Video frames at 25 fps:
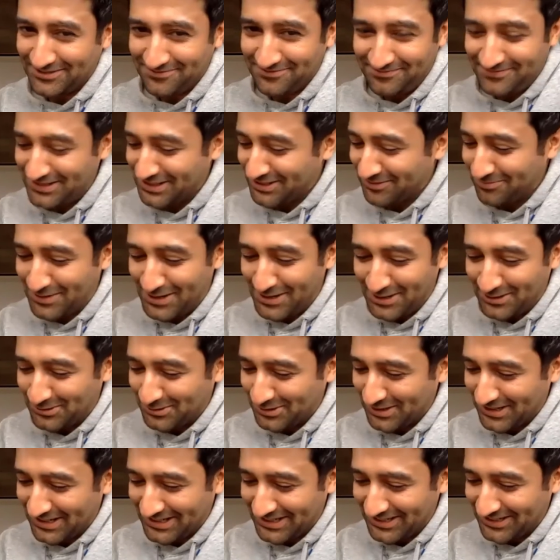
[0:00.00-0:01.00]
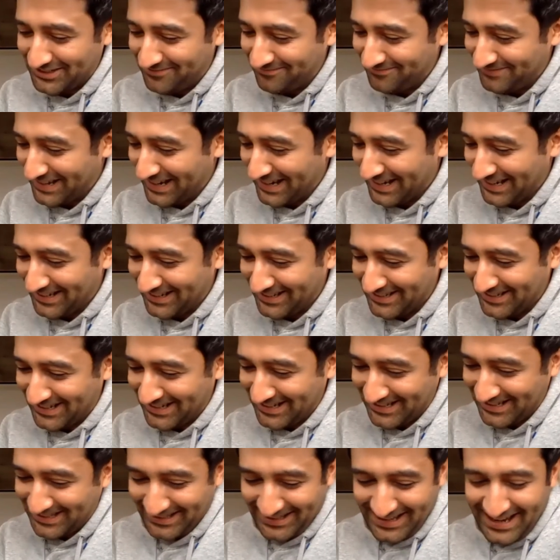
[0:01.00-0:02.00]
Small world, and
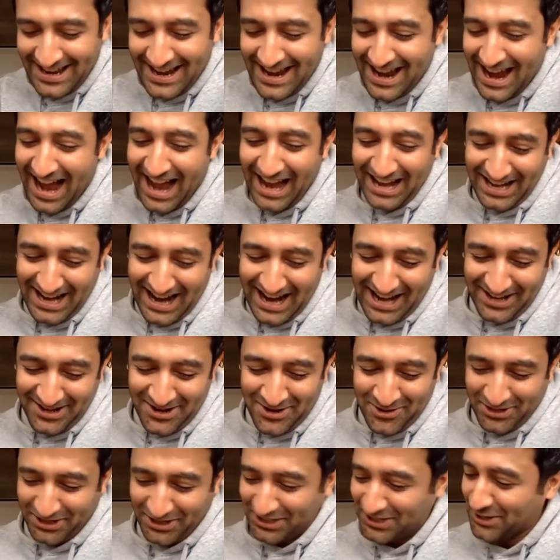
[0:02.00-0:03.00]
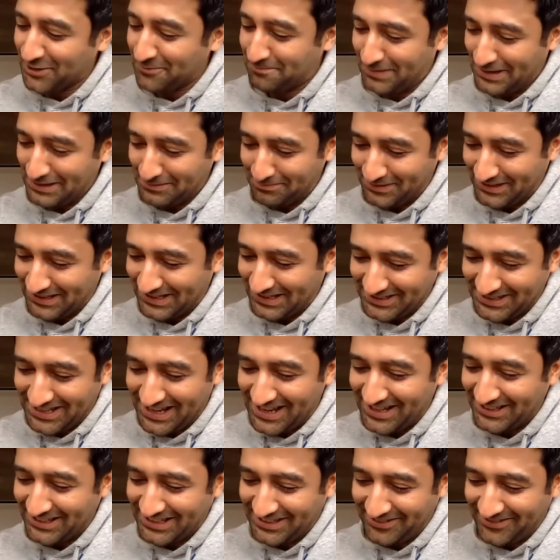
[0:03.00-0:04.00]
I know the good people.
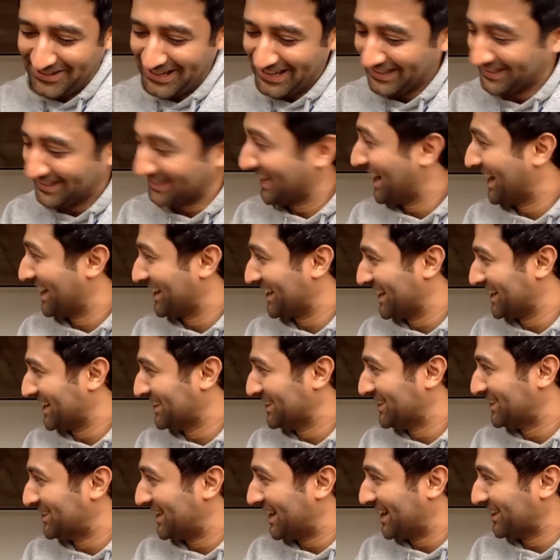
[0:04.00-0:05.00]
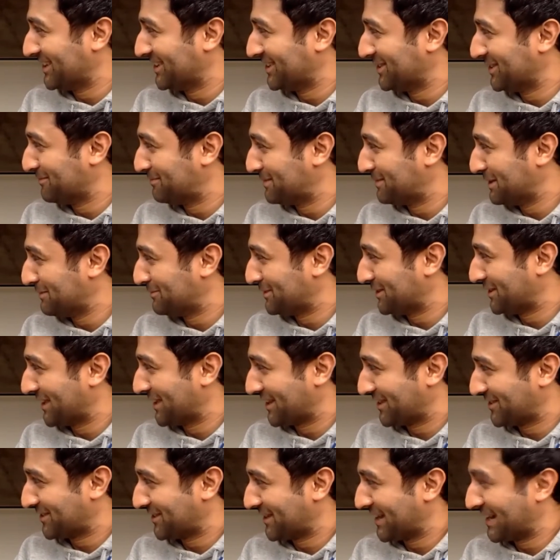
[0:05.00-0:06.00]
I'll leave it at that. I know the people
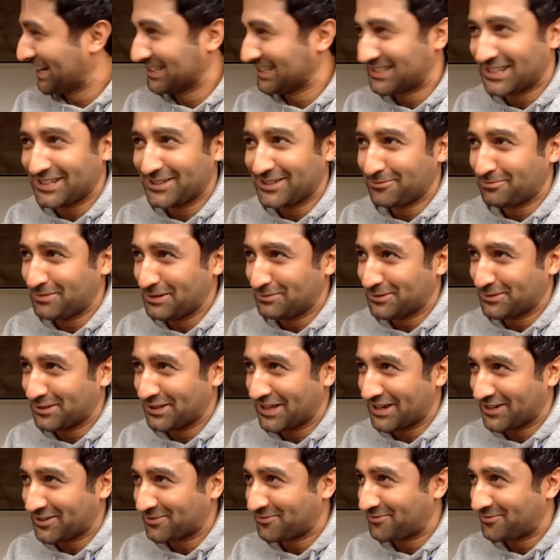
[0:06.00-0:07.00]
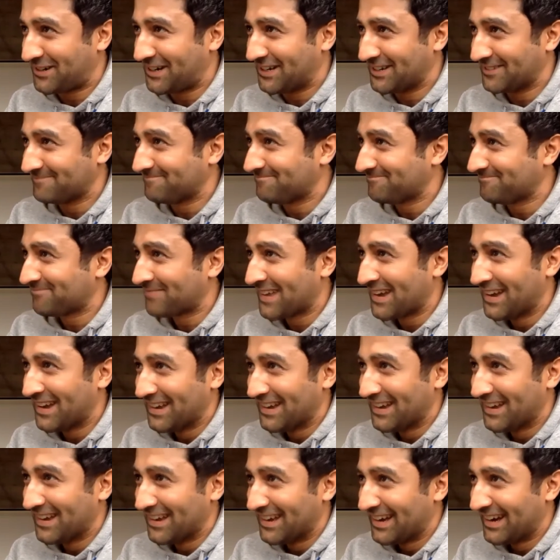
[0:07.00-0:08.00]
that are nice and the people that are fun.
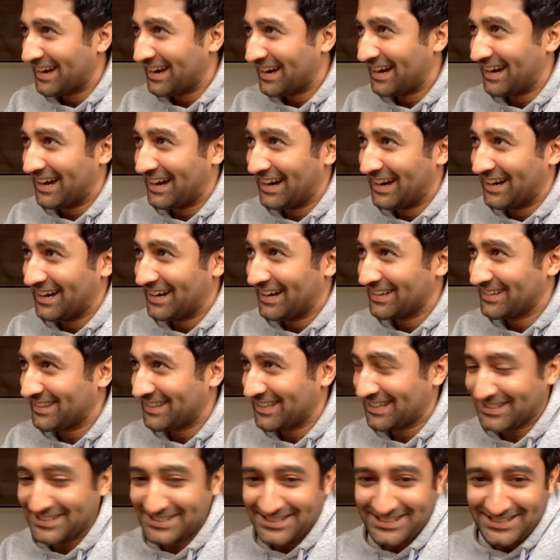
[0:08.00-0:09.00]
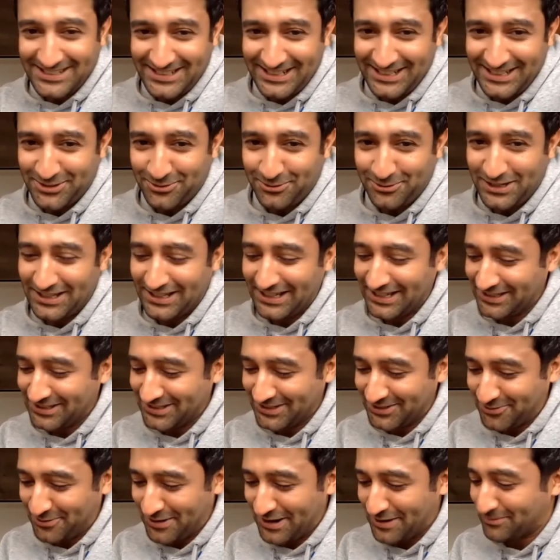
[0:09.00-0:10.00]
That's what I like to
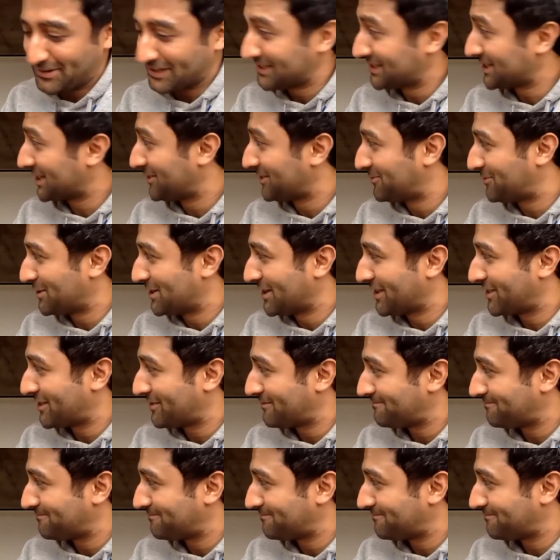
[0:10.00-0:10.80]
surround myself with.